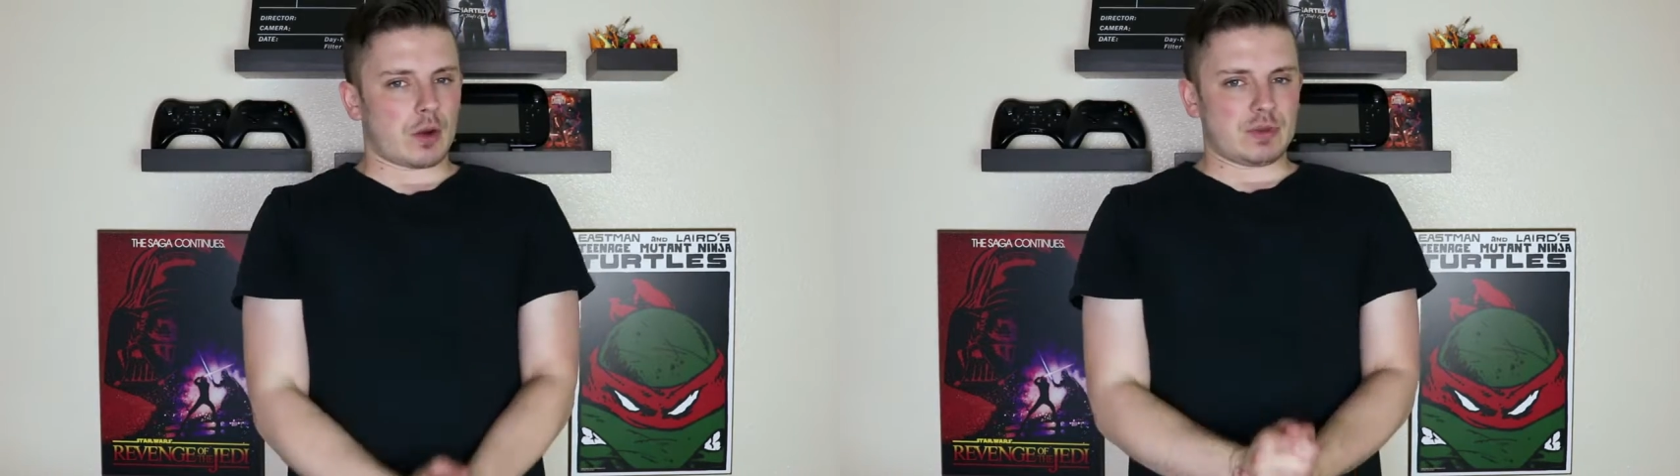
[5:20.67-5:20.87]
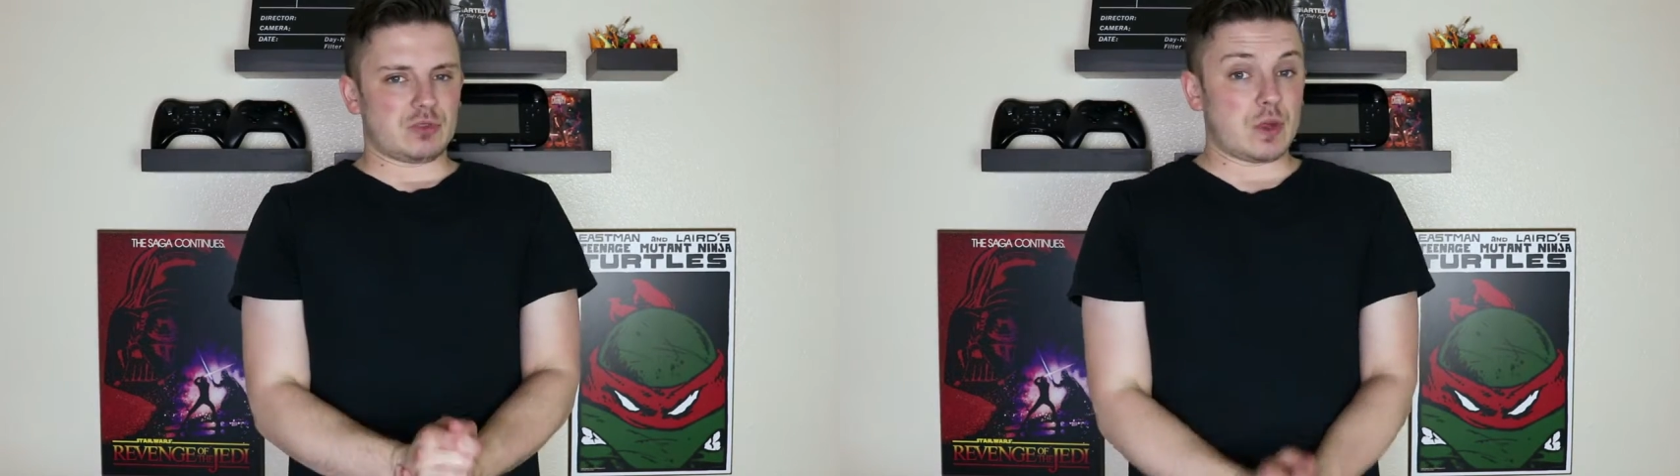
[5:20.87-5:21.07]

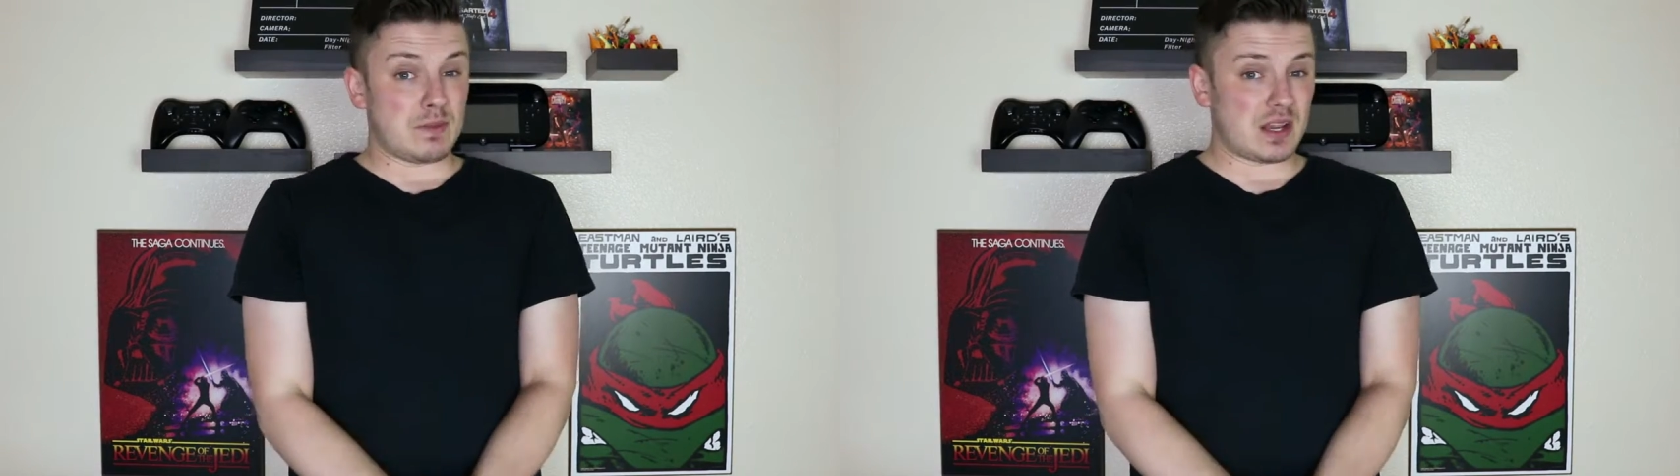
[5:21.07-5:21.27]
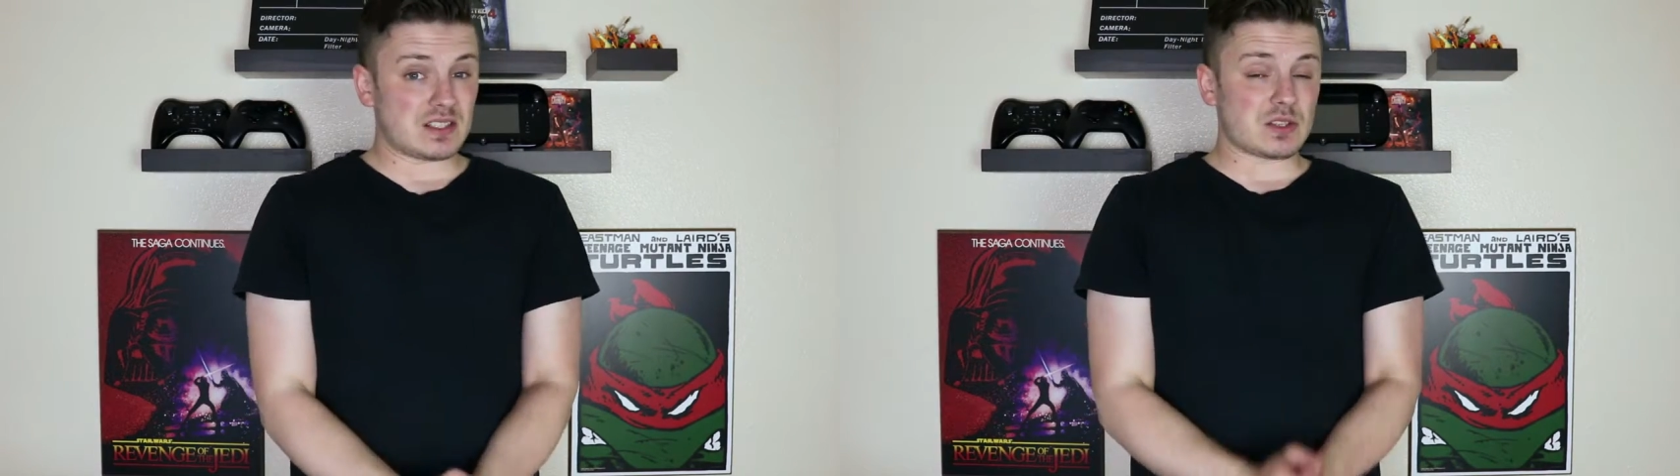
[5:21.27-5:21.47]
between
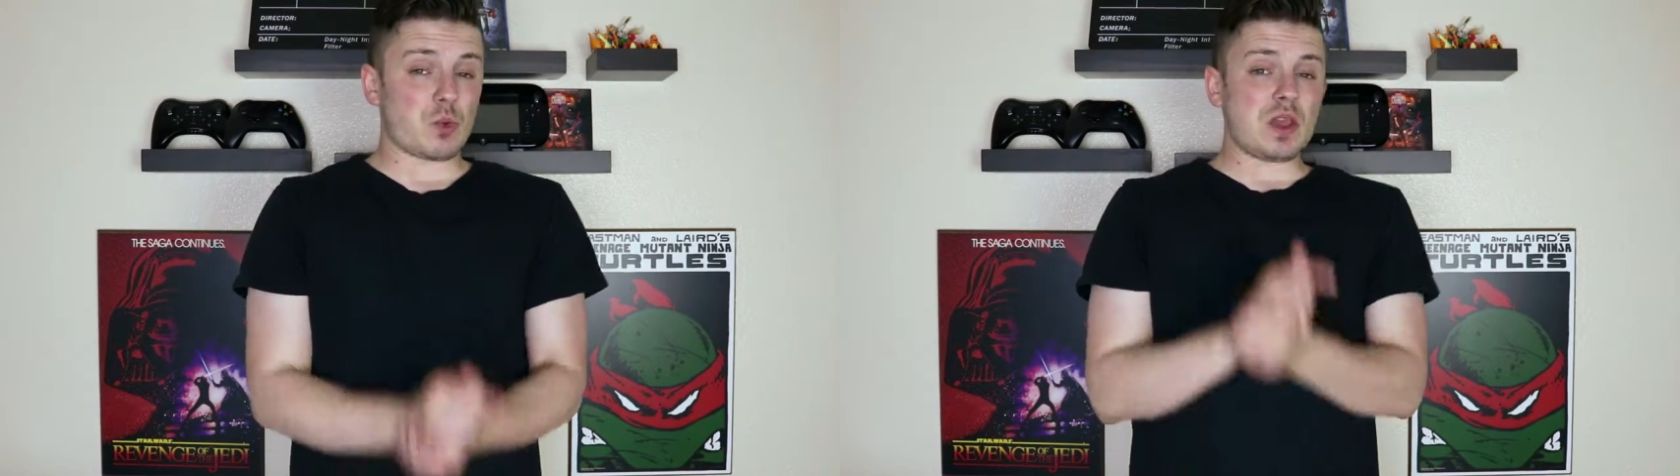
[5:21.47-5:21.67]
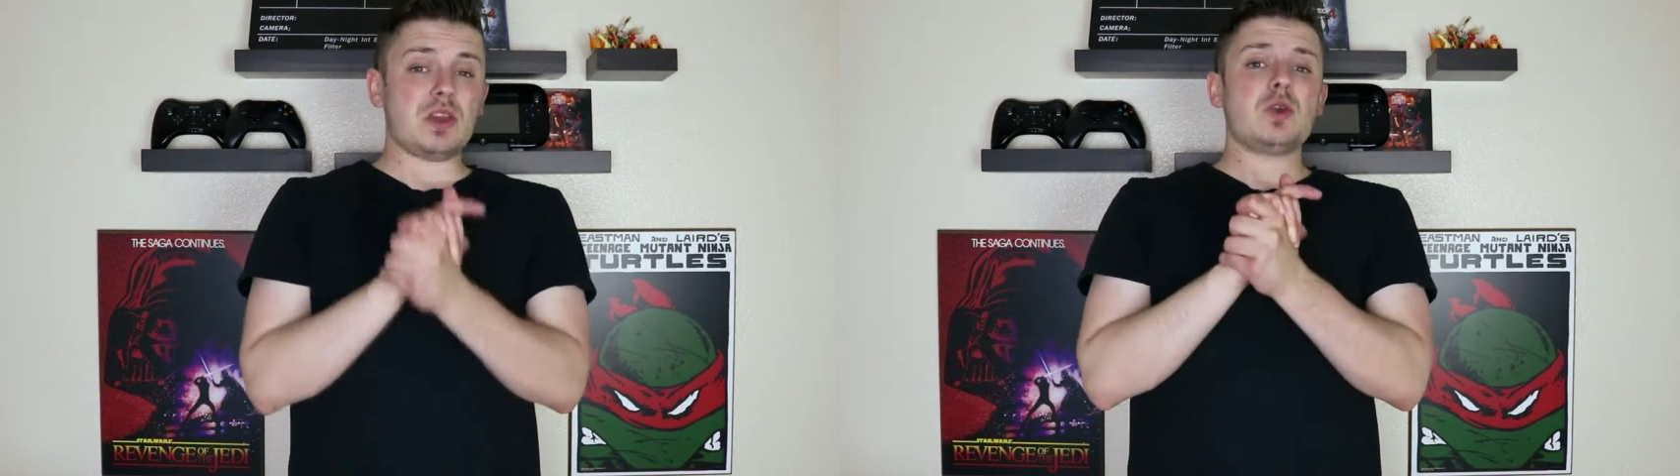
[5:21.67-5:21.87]
because the
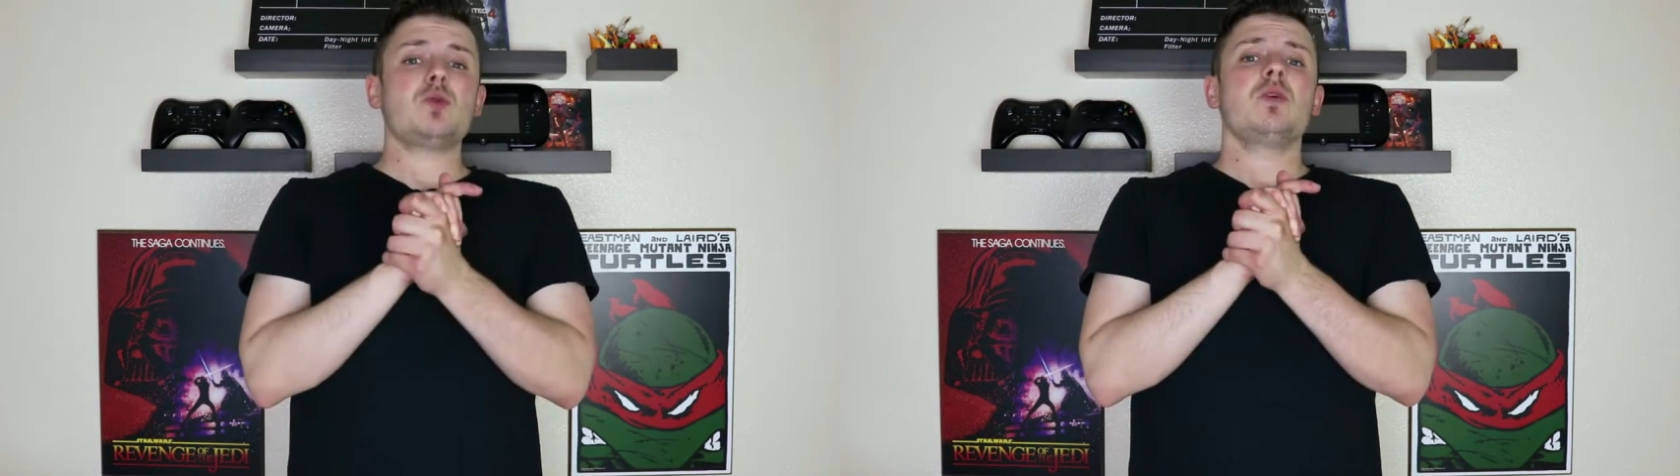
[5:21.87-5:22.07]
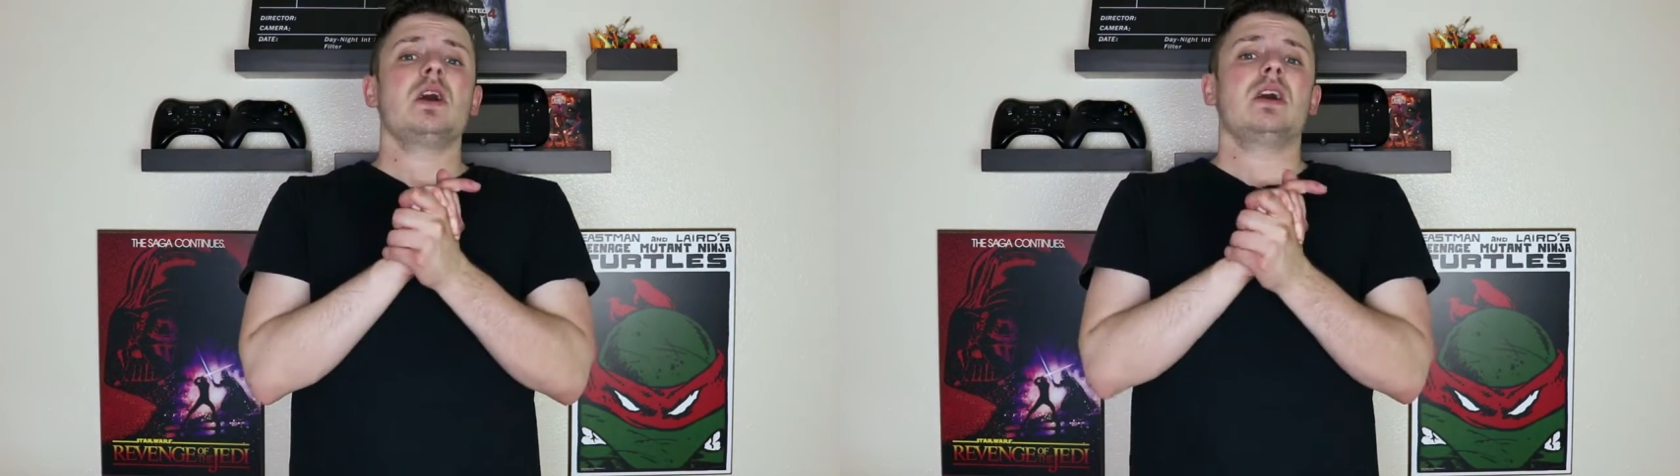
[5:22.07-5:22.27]
Wii U,